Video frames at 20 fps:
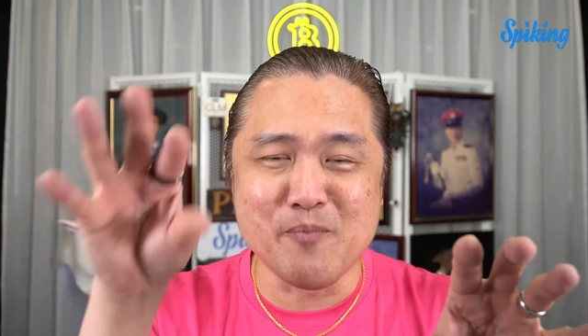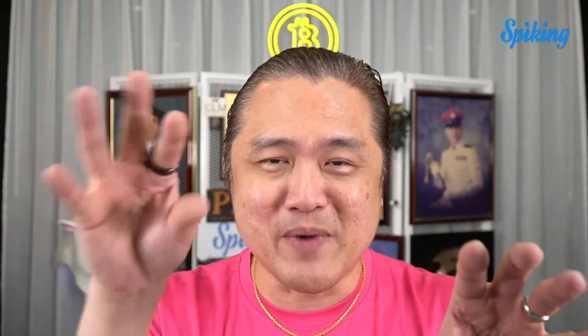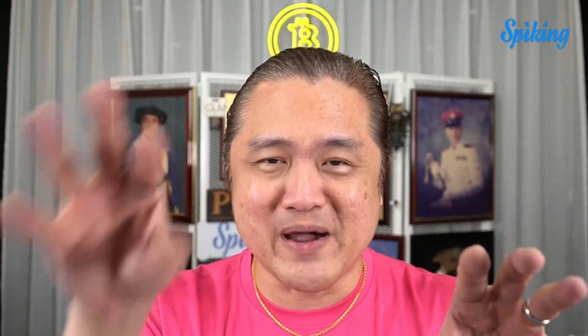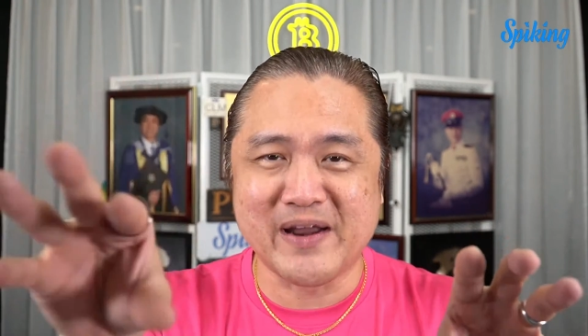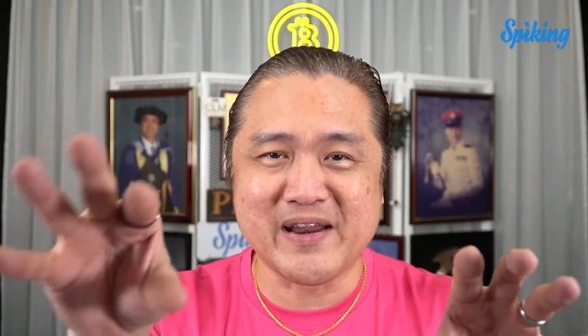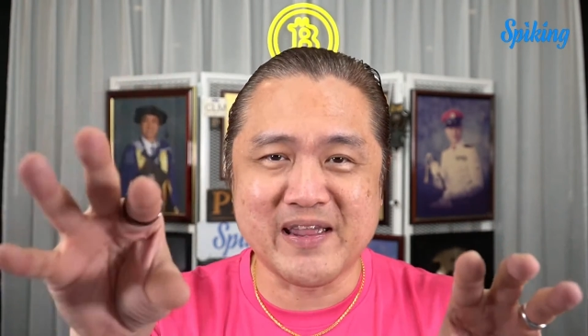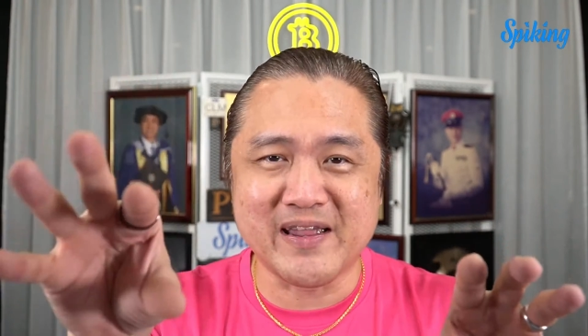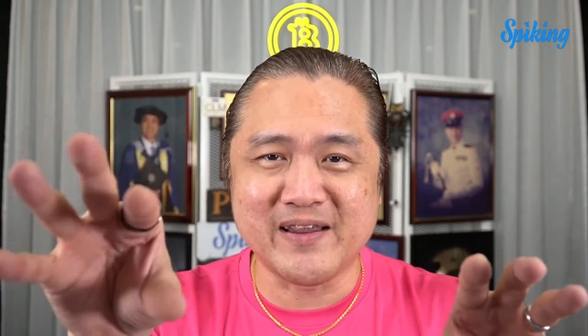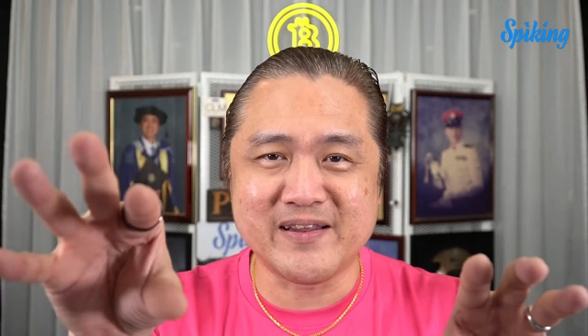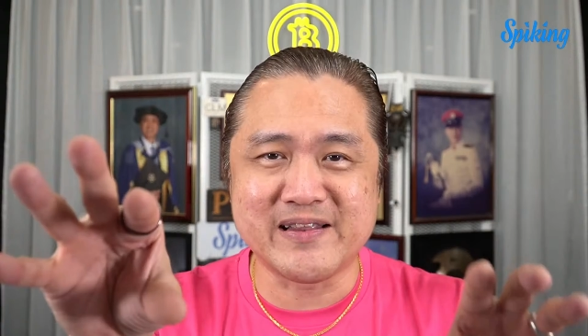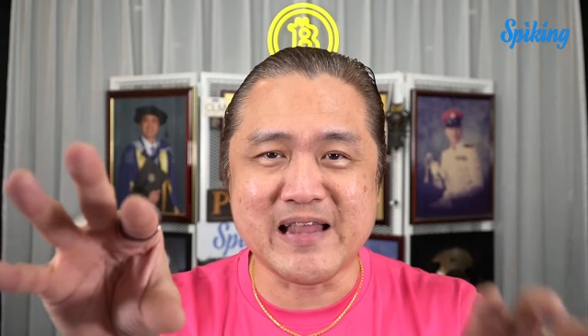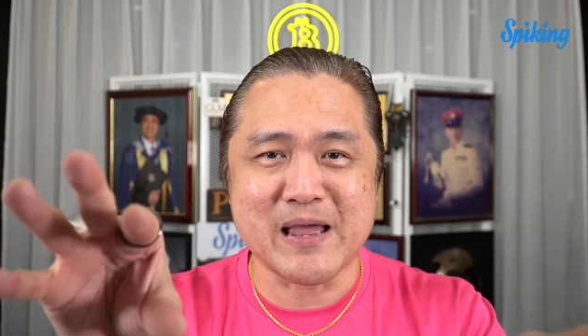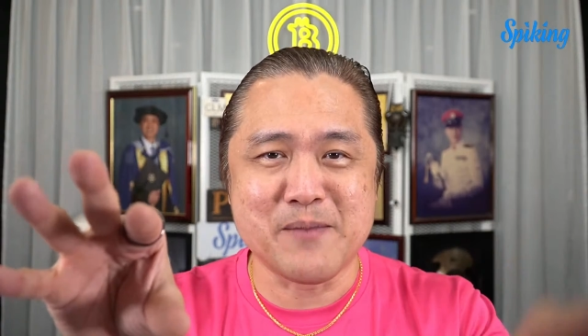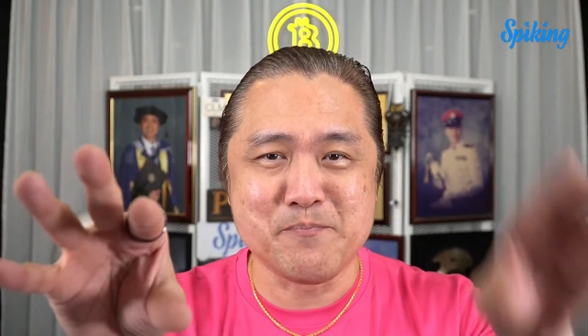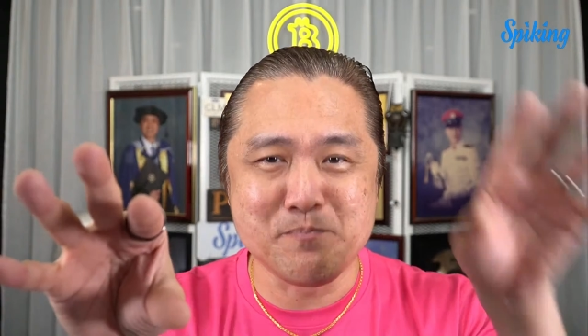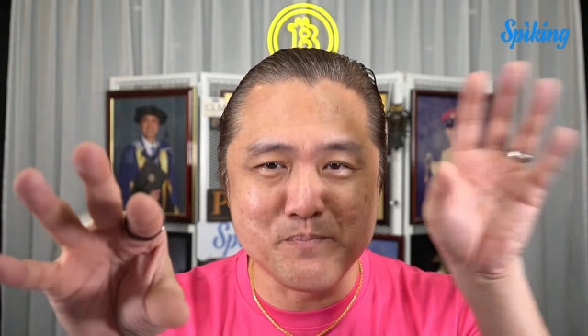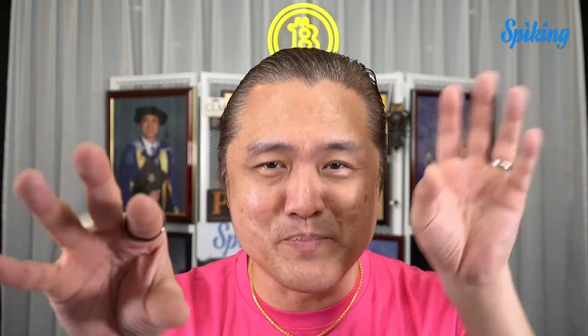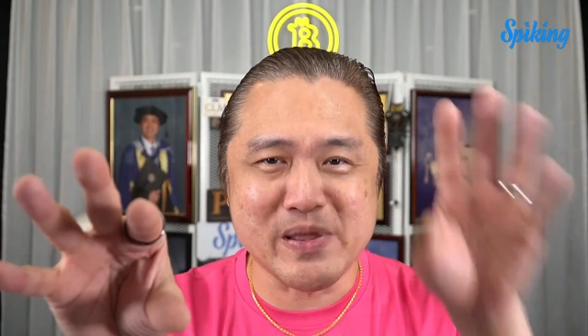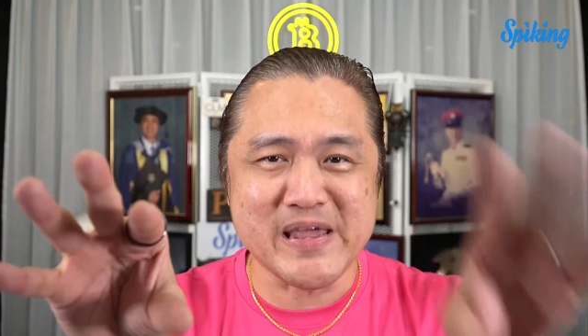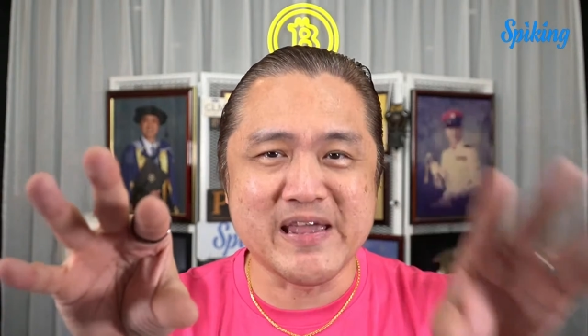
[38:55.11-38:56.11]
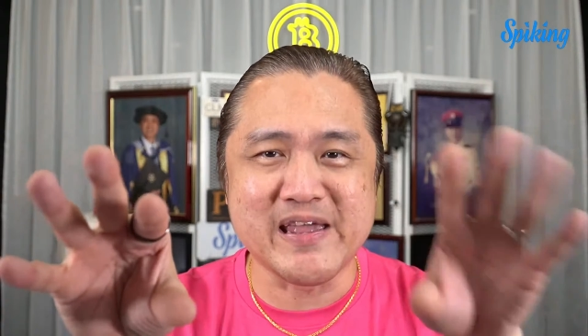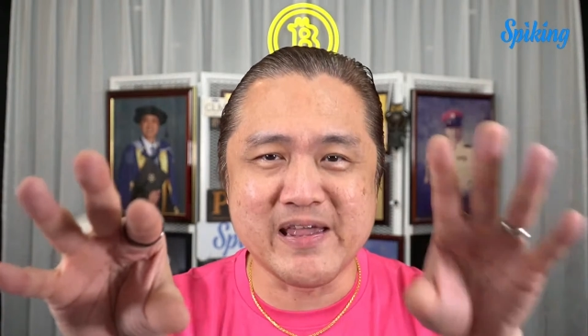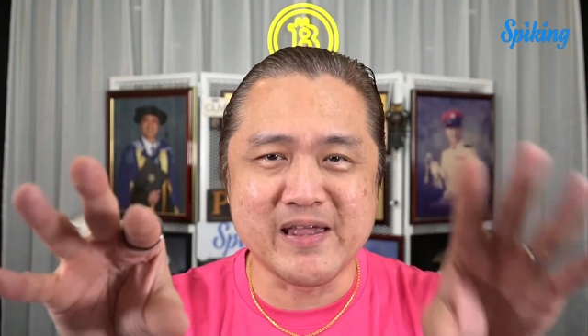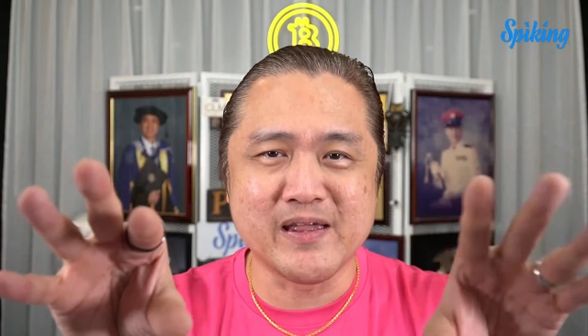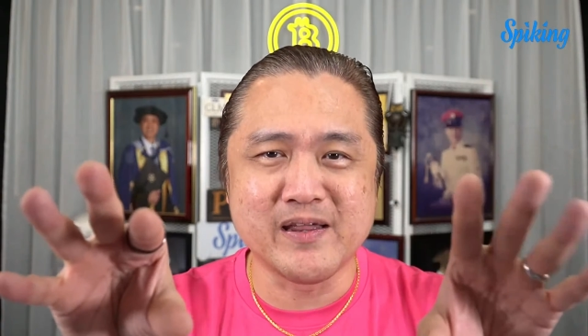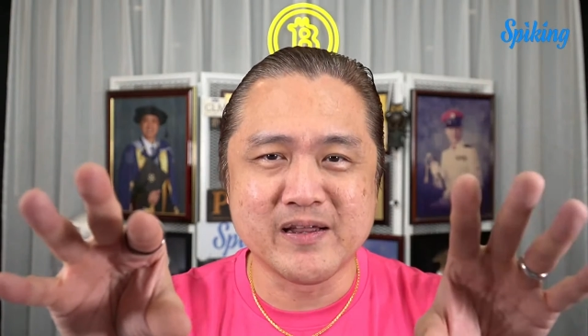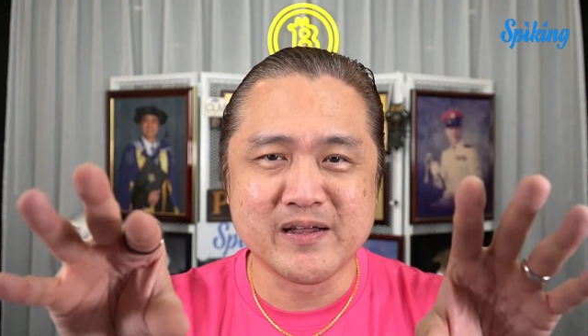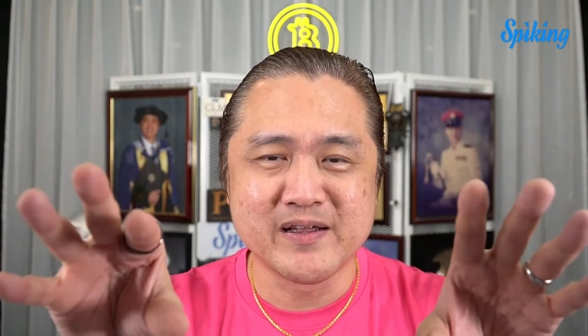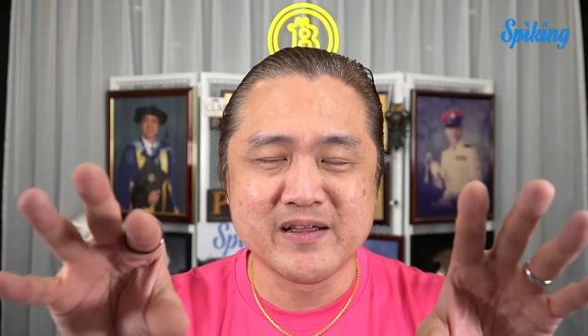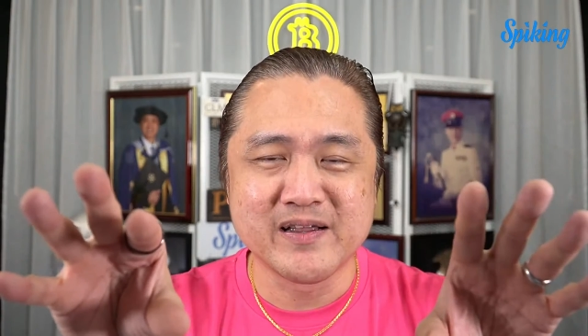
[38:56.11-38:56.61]
money than
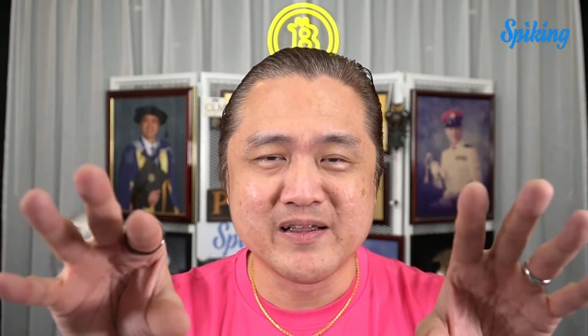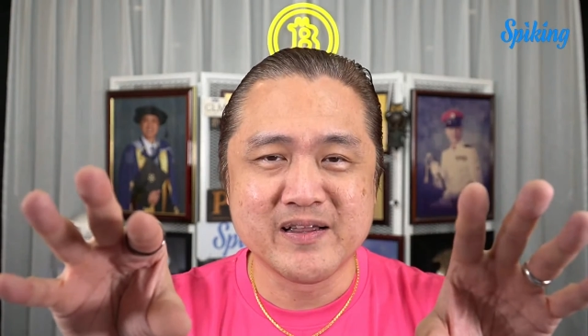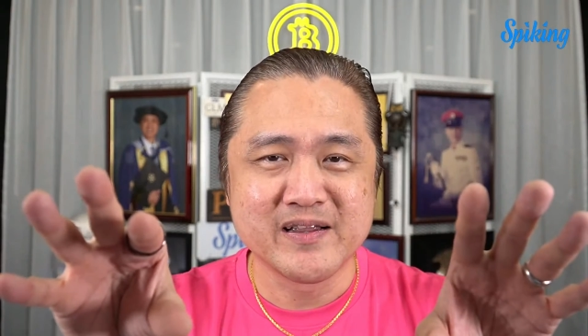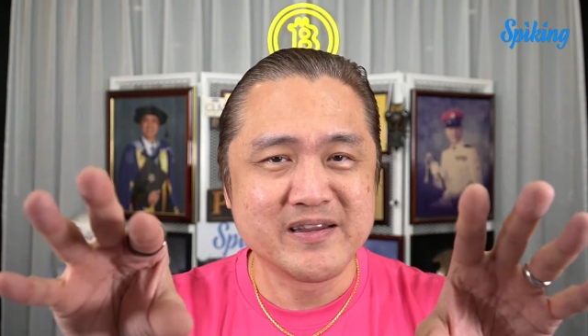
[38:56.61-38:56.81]
B,